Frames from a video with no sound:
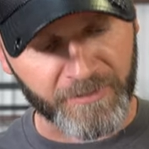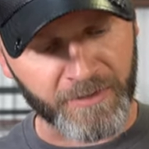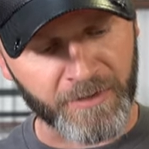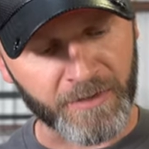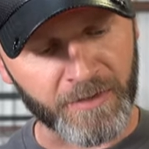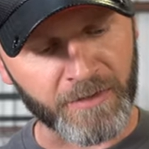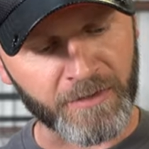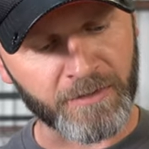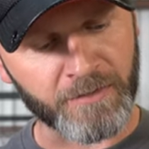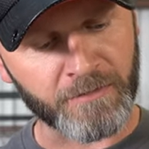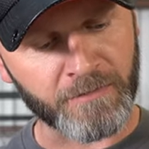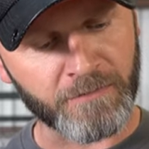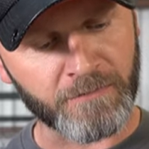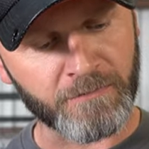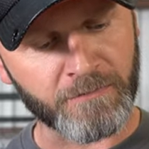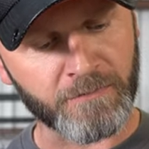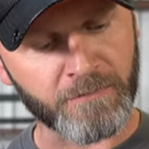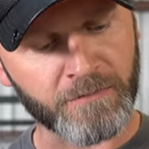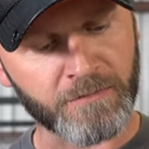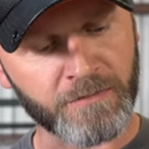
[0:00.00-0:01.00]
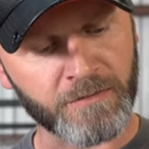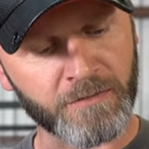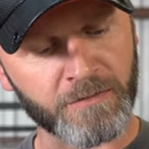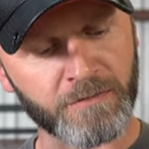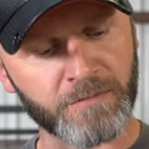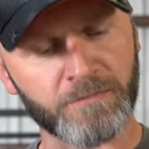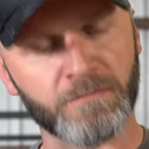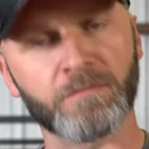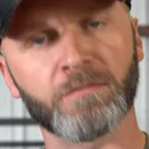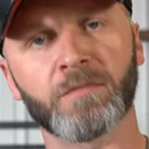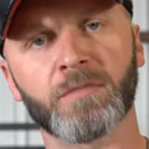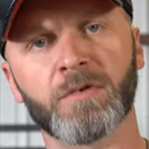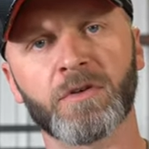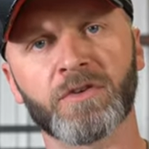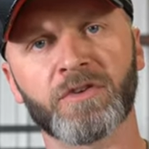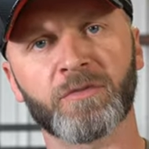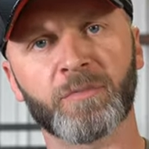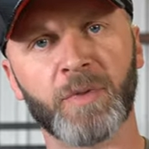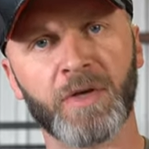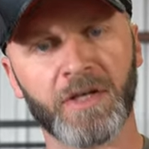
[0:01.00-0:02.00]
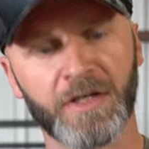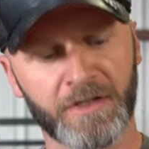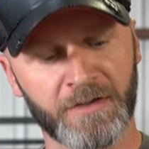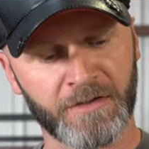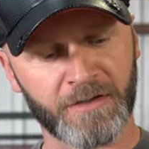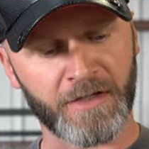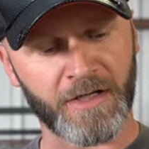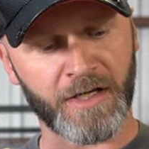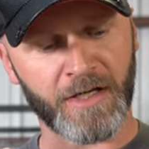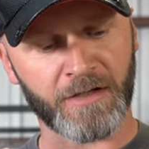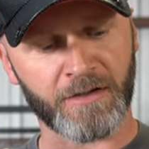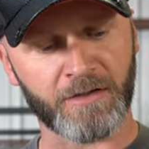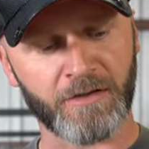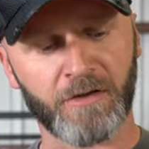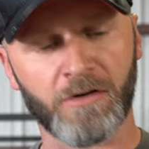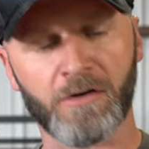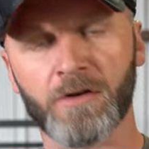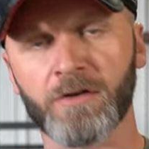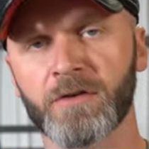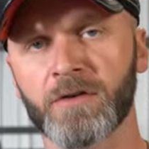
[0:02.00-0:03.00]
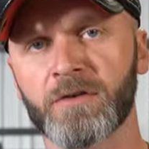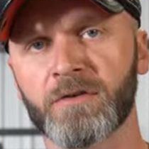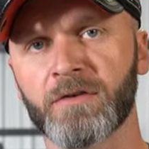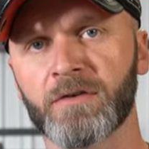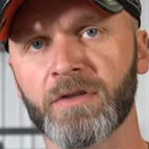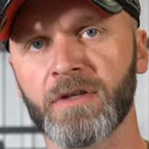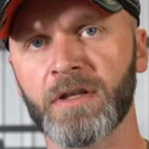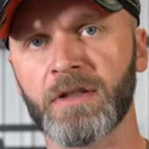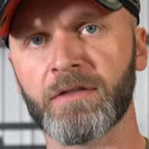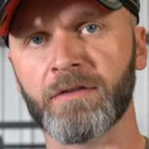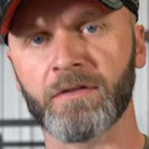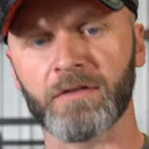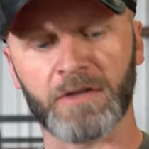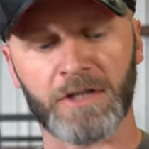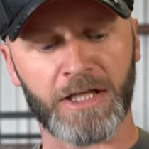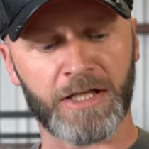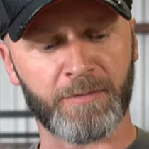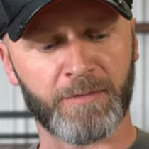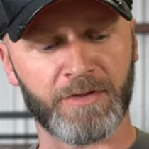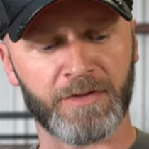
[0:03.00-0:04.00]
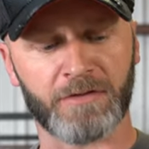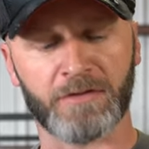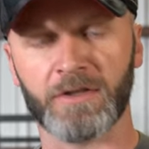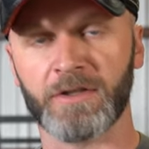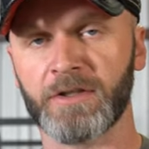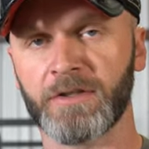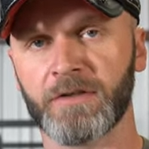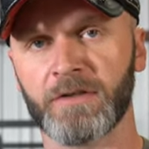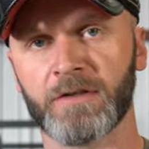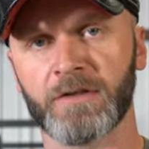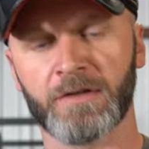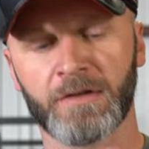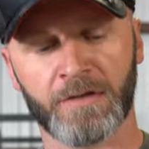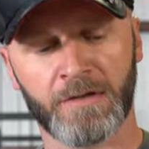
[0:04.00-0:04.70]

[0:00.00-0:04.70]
uh, um, a speck got caught underneath the laminate layer.